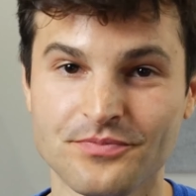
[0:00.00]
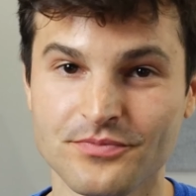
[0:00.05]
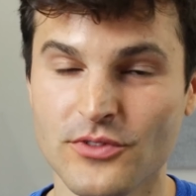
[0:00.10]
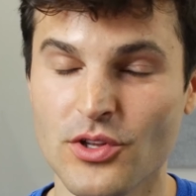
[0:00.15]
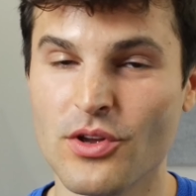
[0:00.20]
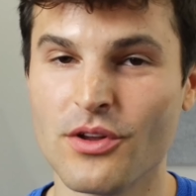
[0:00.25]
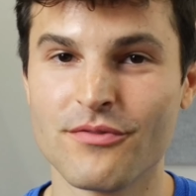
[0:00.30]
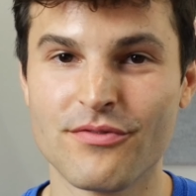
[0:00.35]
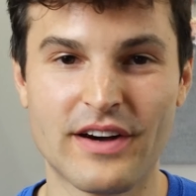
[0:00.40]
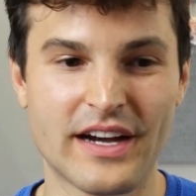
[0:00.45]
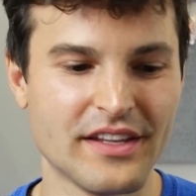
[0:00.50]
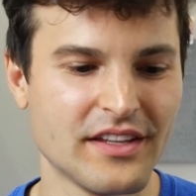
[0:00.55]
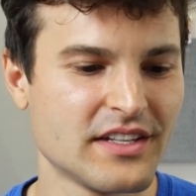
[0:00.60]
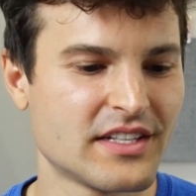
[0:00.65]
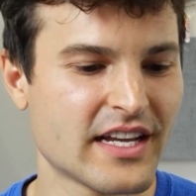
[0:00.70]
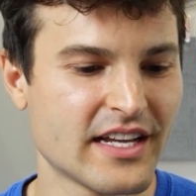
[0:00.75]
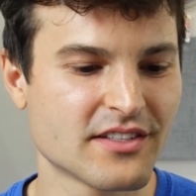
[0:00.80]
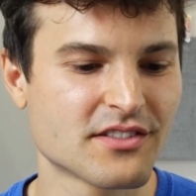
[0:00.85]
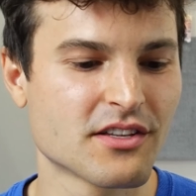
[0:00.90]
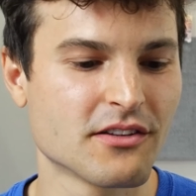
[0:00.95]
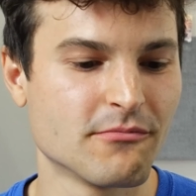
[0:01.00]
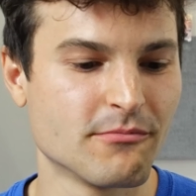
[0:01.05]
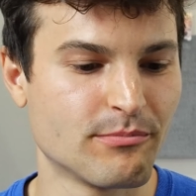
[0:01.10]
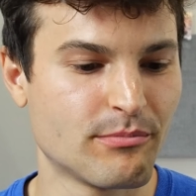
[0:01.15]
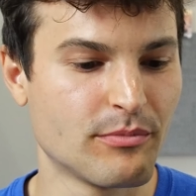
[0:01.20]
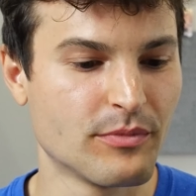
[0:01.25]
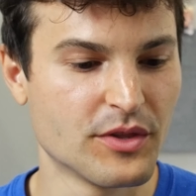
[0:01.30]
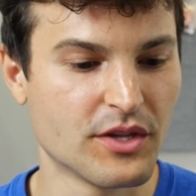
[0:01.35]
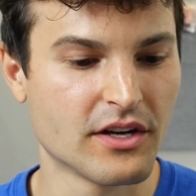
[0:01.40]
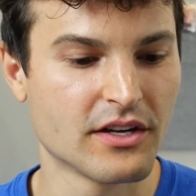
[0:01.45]
you can finally taste
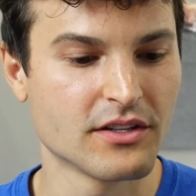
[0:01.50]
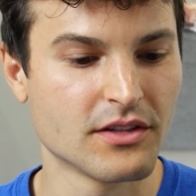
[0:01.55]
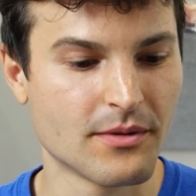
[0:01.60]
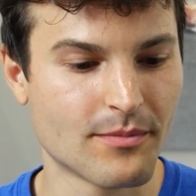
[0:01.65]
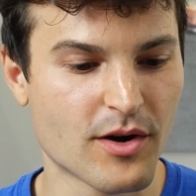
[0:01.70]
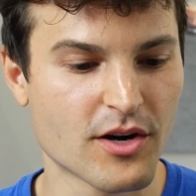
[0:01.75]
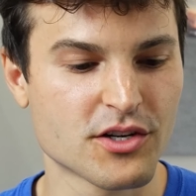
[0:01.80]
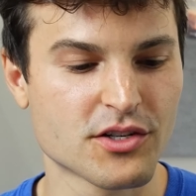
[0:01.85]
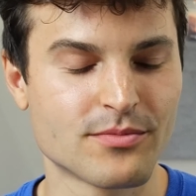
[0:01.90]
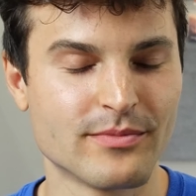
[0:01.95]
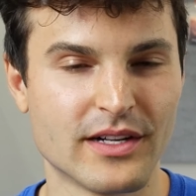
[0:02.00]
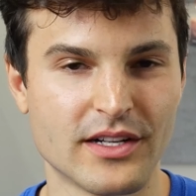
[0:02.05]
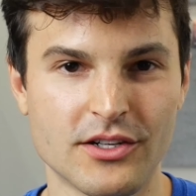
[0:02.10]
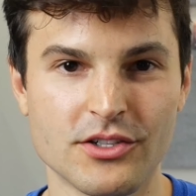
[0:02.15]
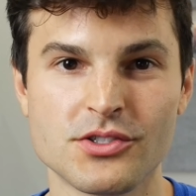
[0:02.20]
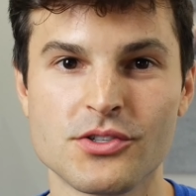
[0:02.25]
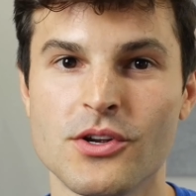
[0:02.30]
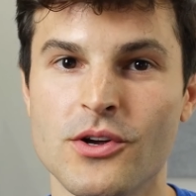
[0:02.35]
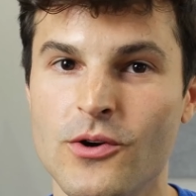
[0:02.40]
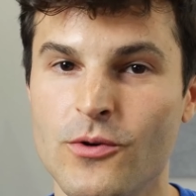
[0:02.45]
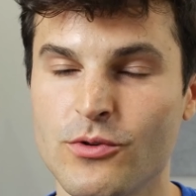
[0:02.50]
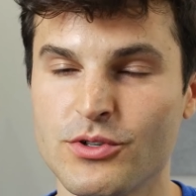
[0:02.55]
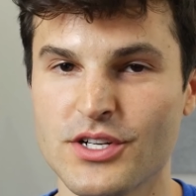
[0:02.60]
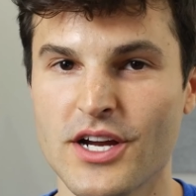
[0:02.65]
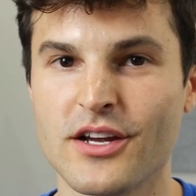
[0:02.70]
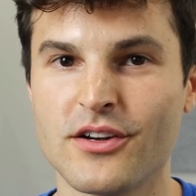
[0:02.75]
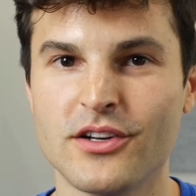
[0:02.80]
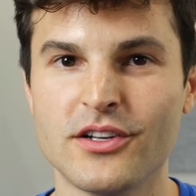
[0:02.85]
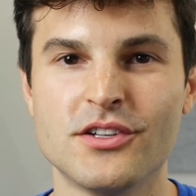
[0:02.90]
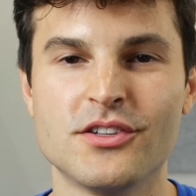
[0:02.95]
the marshmallows, which
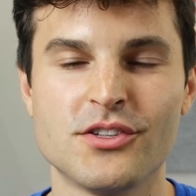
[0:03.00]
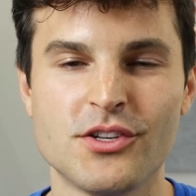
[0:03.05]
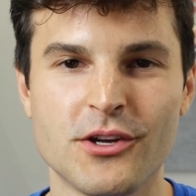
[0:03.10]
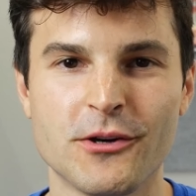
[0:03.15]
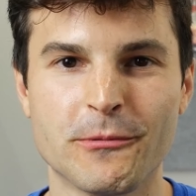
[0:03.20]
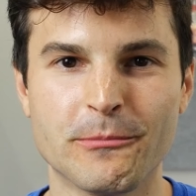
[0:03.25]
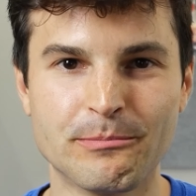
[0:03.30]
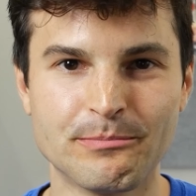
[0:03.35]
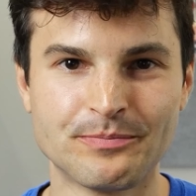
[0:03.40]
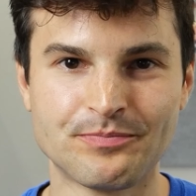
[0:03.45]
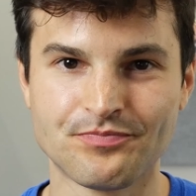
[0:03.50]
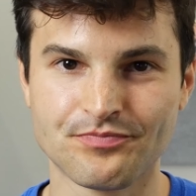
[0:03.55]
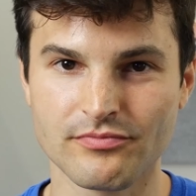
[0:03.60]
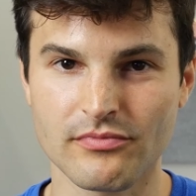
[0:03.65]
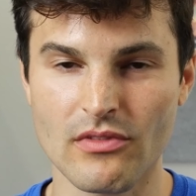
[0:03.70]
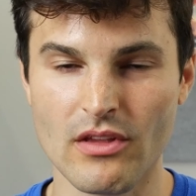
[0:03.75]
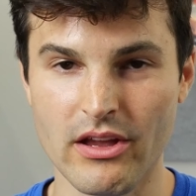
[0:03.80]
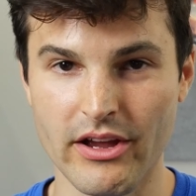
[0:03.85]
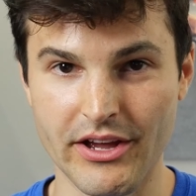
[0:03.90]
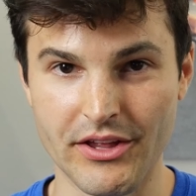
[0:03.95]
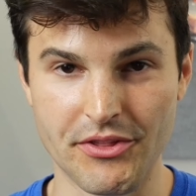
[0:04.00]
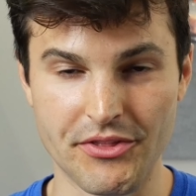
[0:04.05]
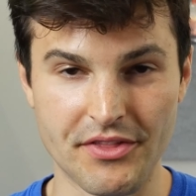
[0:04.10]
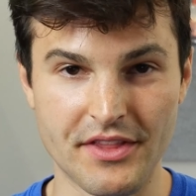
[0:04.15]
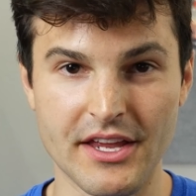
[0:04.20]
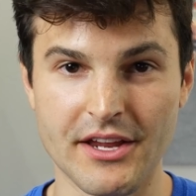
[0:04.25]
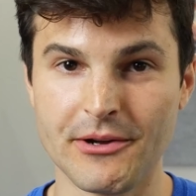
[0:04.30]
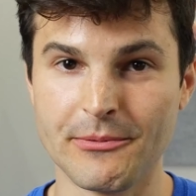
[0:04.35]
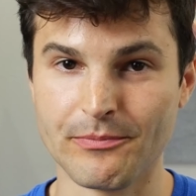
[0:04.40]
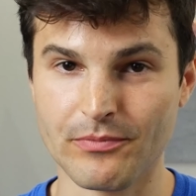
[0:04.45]
I couldn't do in
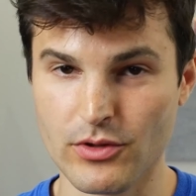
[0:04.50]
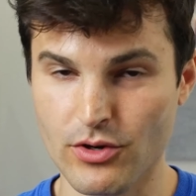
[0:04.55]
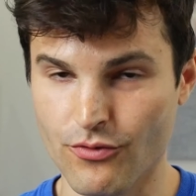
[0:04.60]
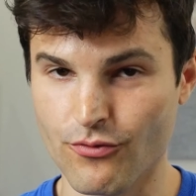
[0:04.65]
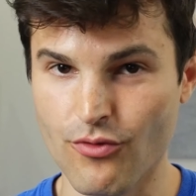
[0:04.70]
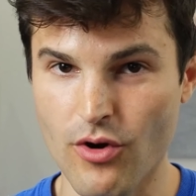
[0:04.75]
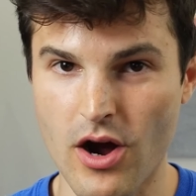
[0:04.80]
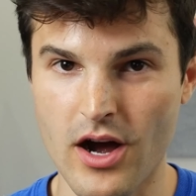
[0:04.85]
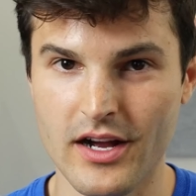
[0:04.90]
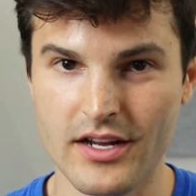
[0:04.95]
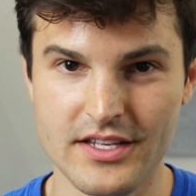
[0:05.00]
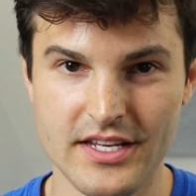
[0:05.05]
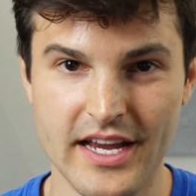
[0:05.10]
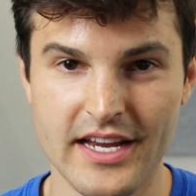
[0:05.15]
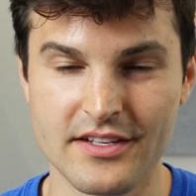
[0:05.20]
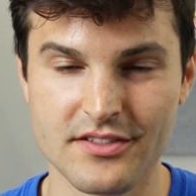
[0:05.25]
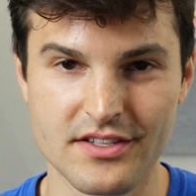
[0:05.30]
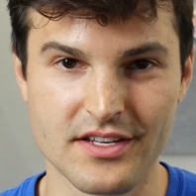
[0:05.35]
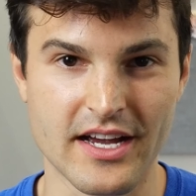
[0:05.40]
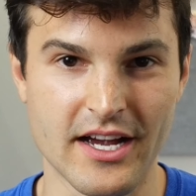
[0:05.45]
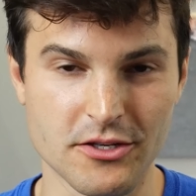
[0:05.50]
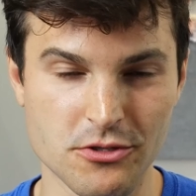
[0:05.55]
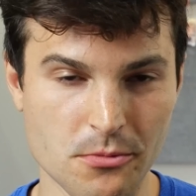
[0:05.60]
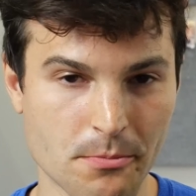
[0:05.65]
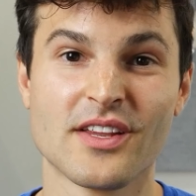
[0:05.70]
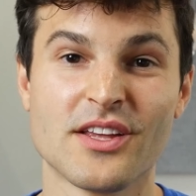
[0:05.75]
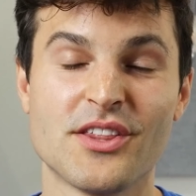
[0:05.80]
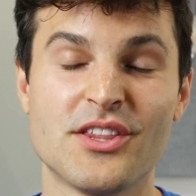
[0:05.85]
the raw taste test.